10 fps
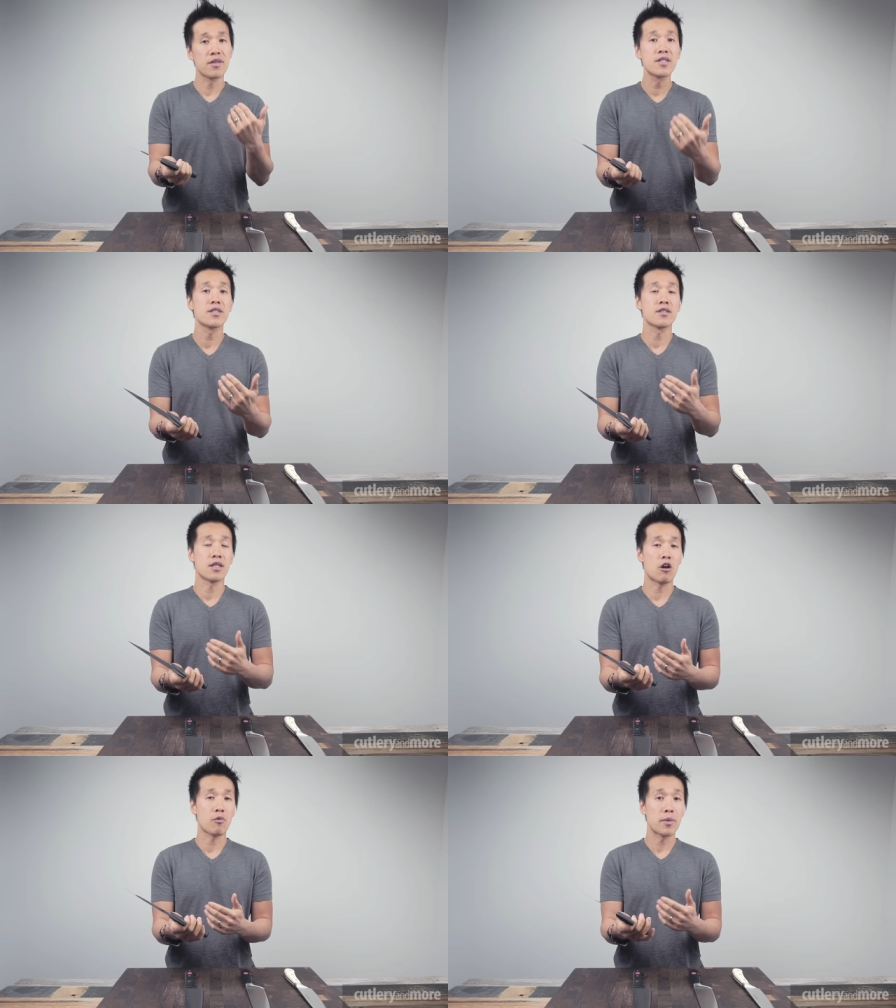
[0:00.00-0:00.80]
this is
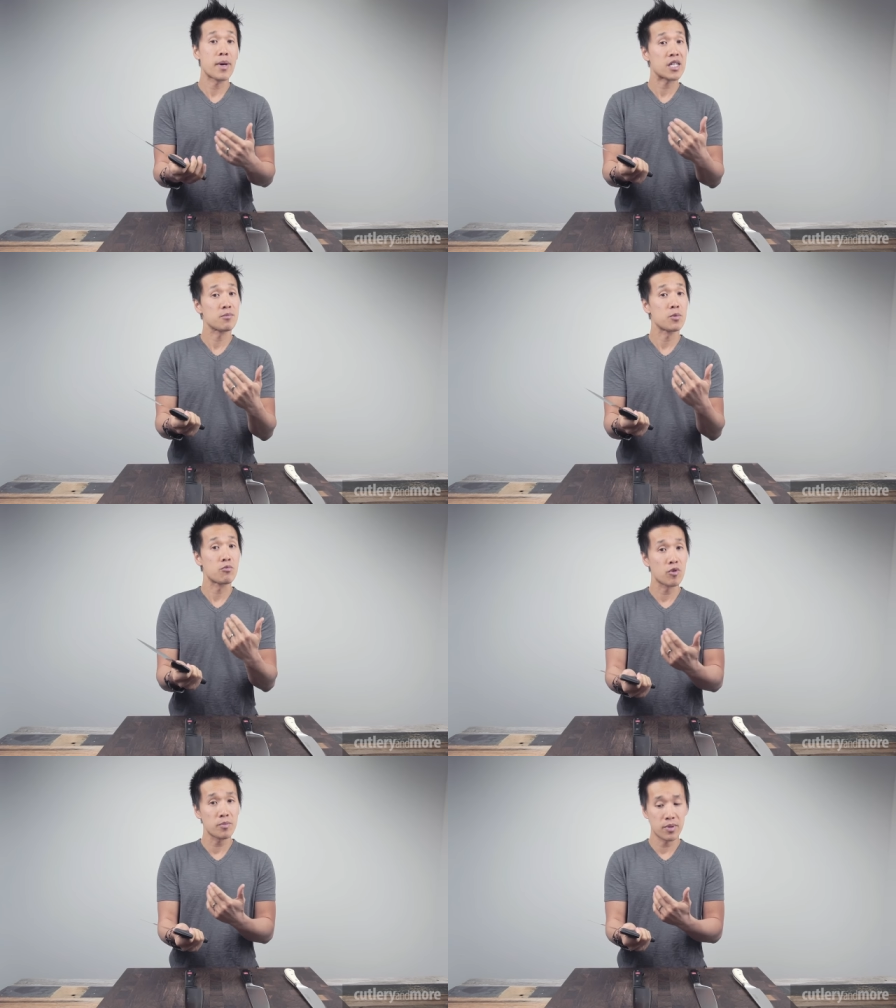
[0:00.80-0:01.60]
allowing me maximum
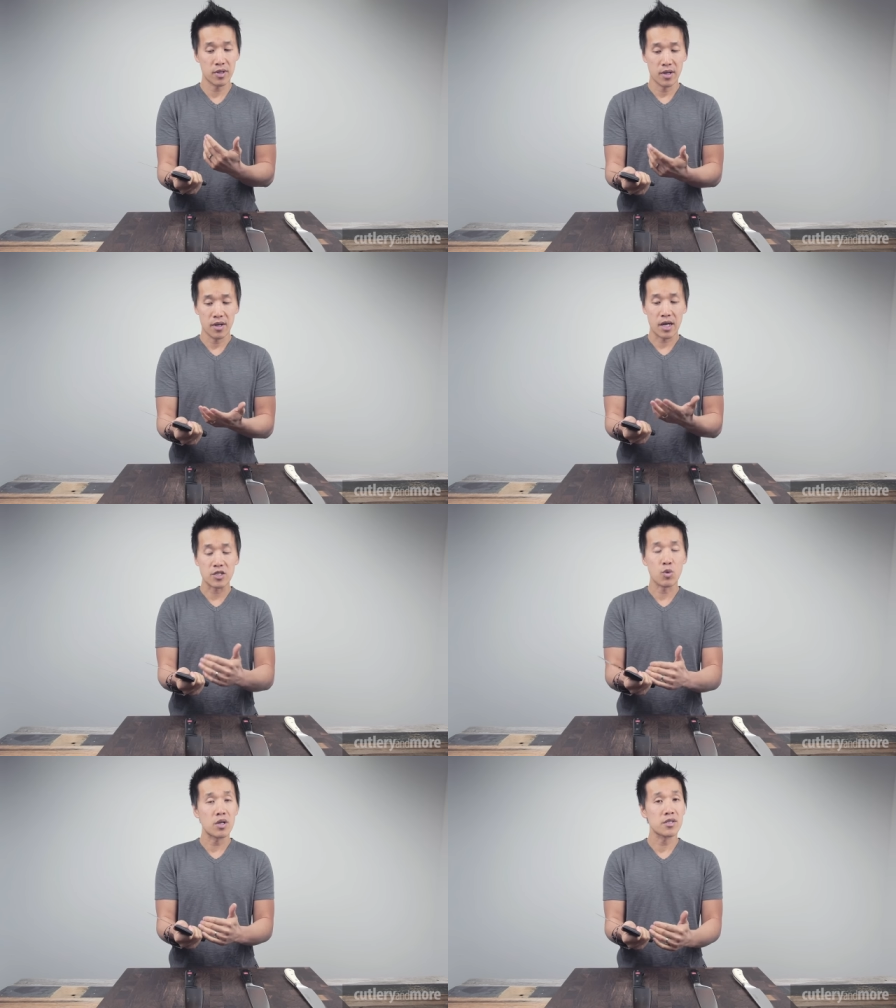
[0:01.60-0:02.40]
grip
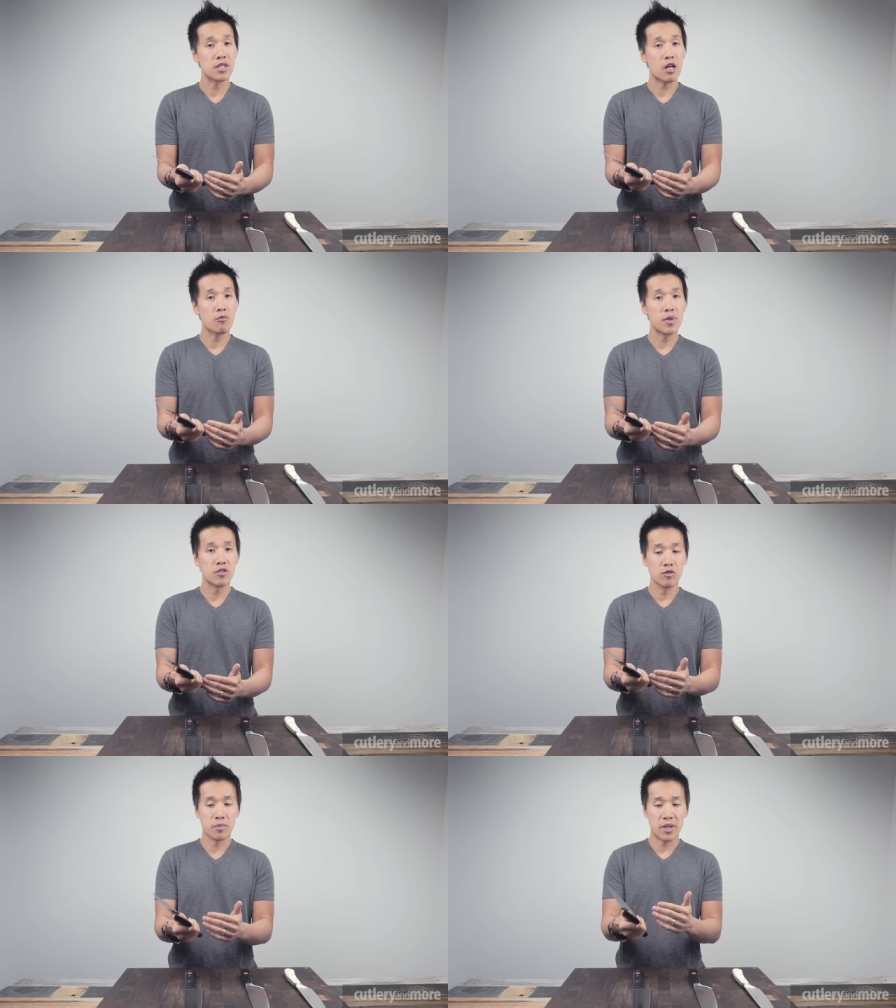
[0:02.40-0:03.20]
as well as allowing me
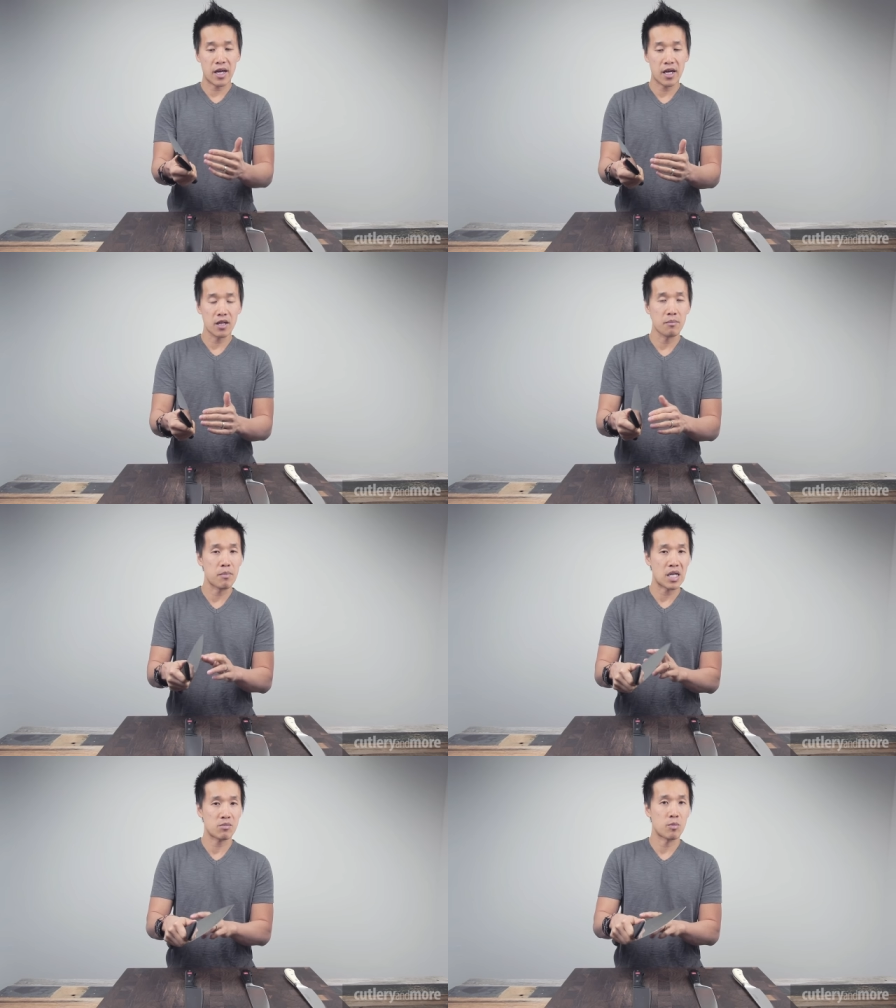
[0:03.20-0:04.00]
to apply
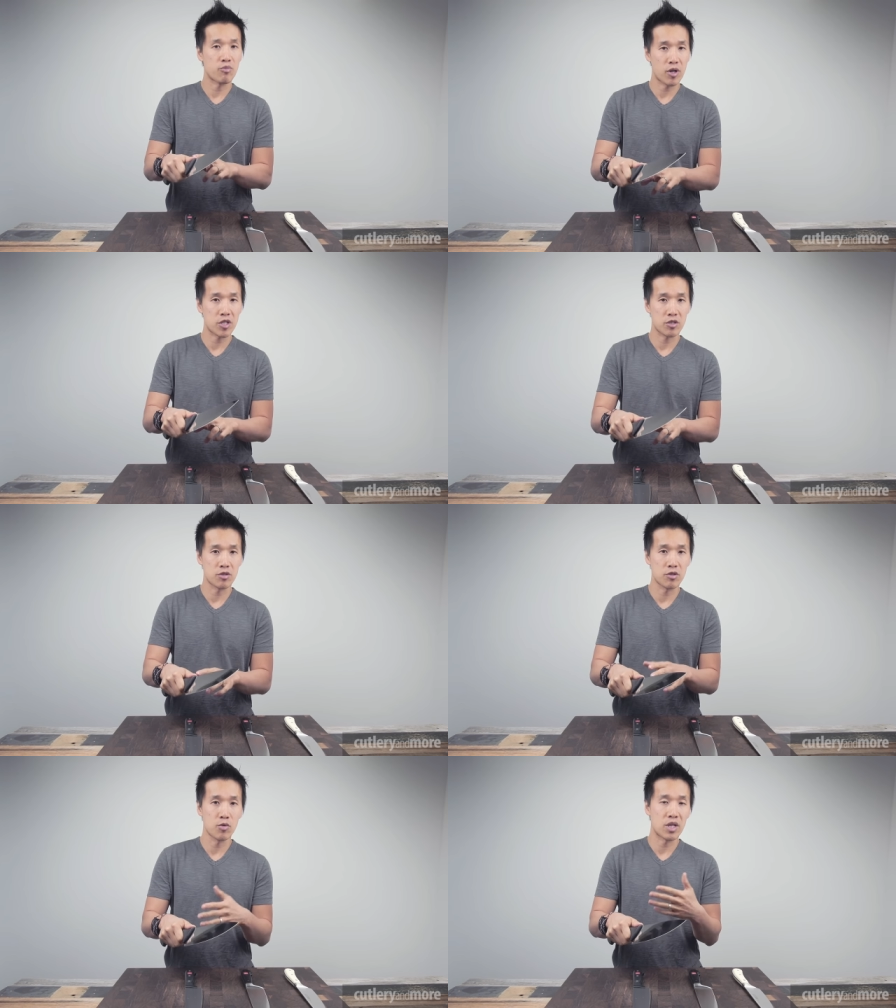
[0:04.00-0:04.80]
maximum
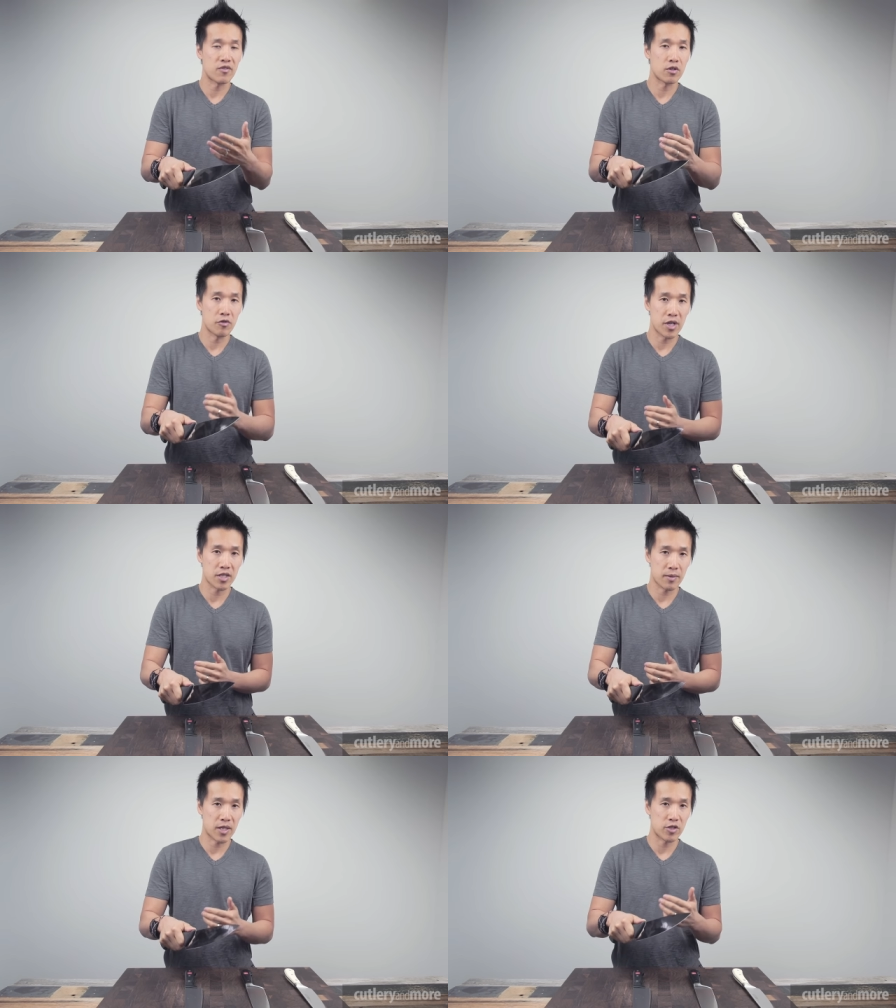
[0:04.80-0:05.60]
pressure to whatever
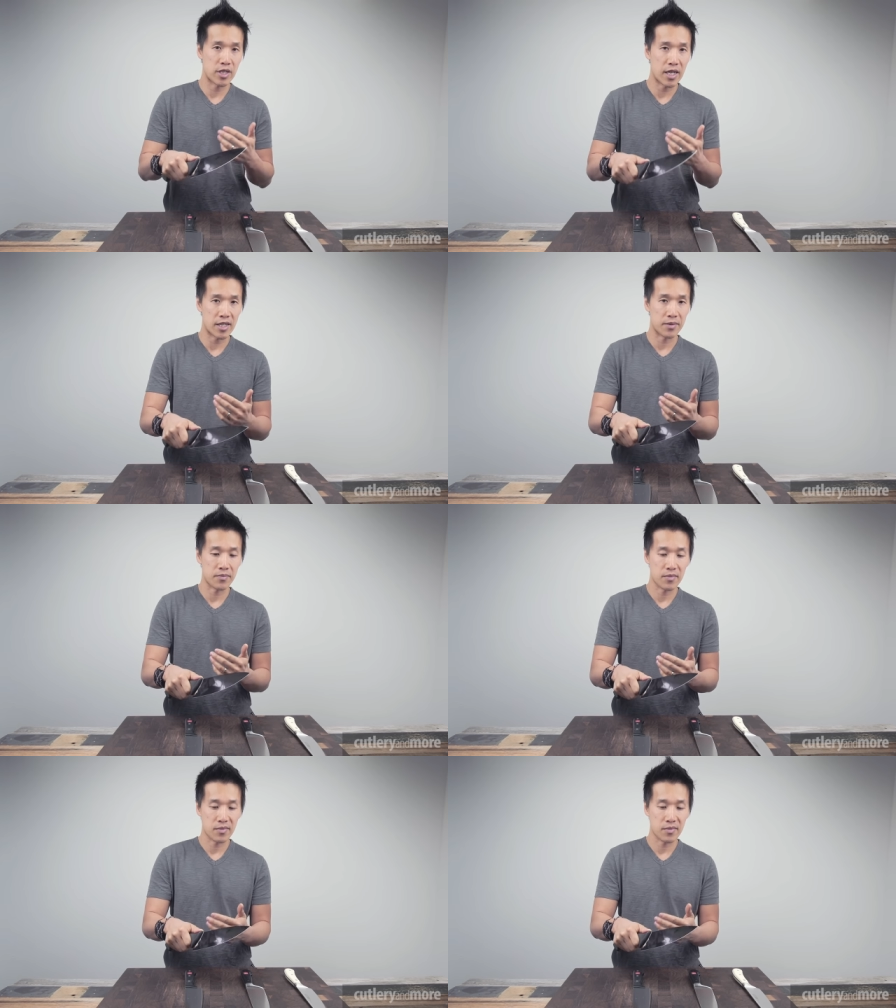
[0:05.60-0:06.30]
ingredients I'm actually cutting.